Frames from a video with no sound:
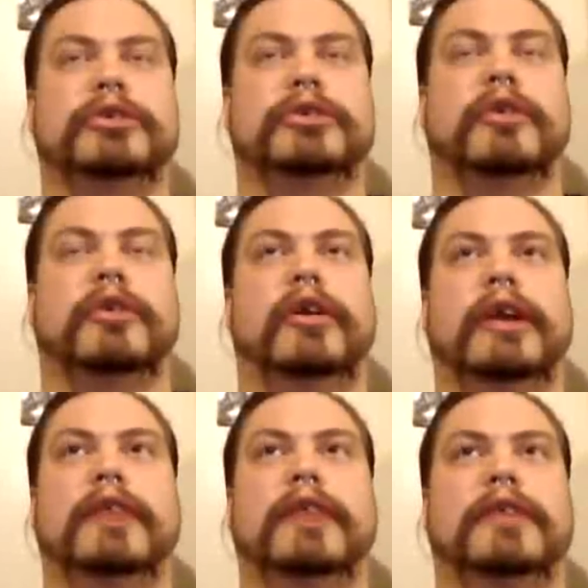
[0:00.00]
was
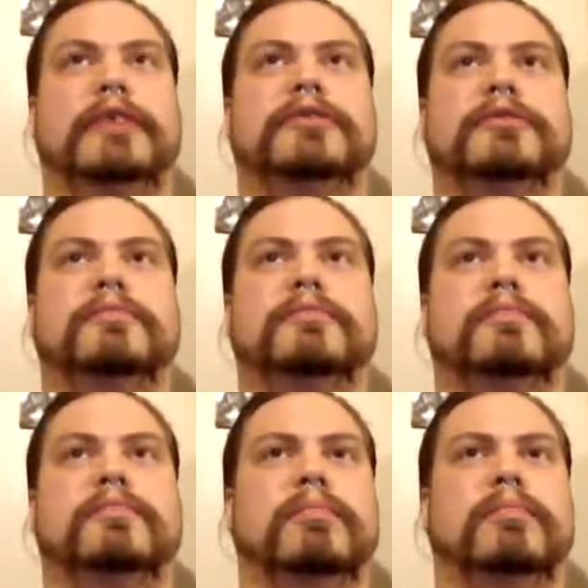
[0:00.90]
scrawling out these
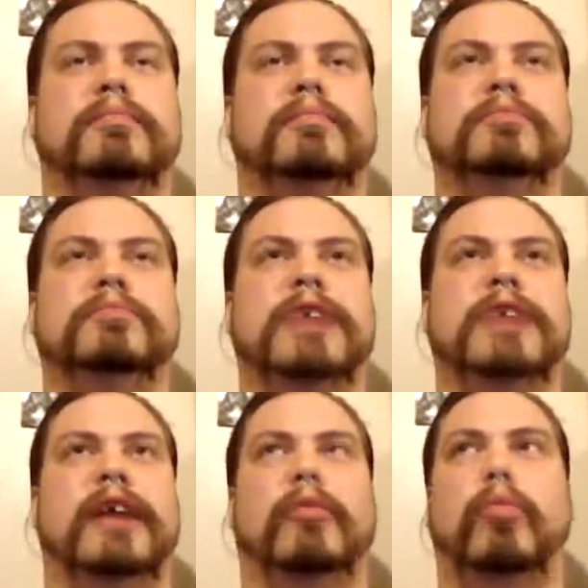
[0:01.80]

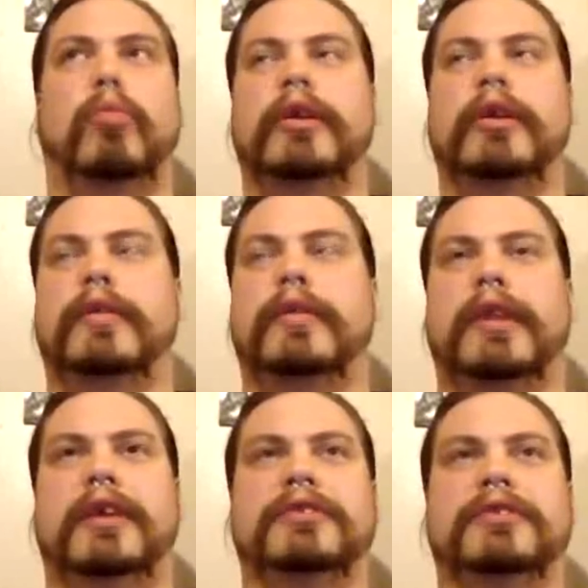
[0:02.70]
kind of weird
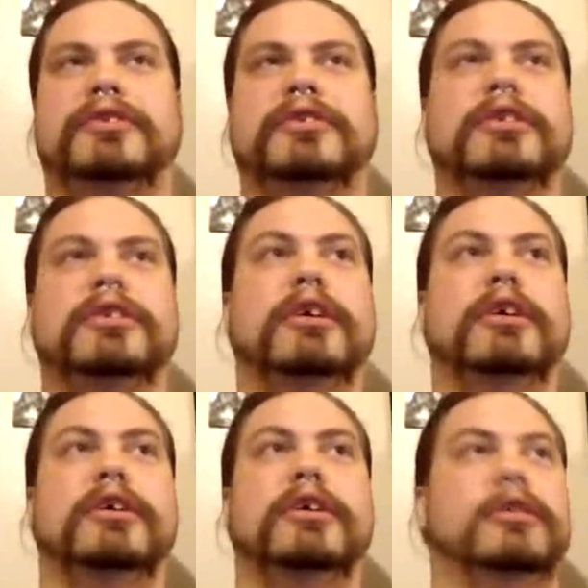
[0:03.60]
things
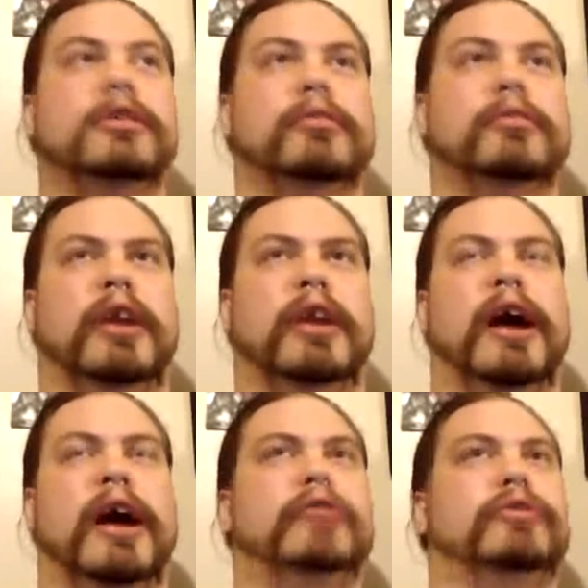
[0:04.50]
in
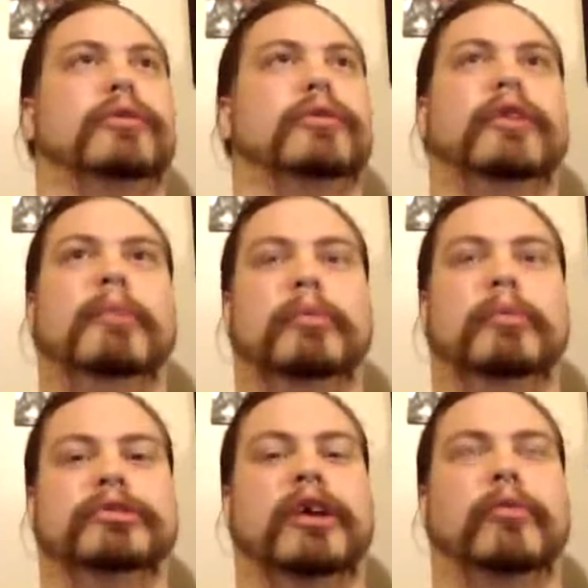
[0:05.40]
high school, the only people
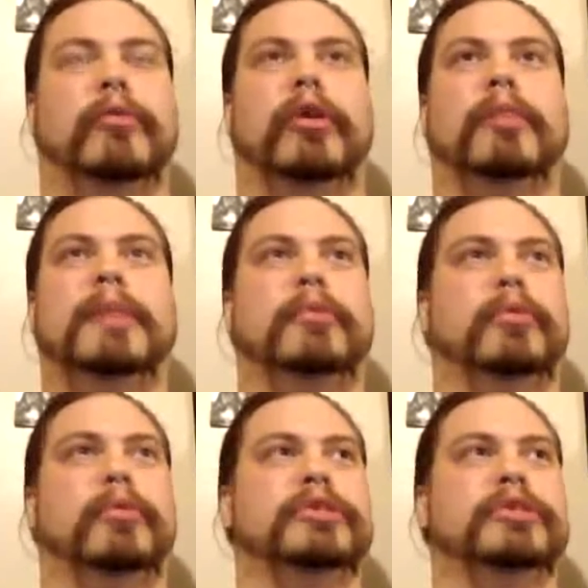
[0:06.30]
who saw it were people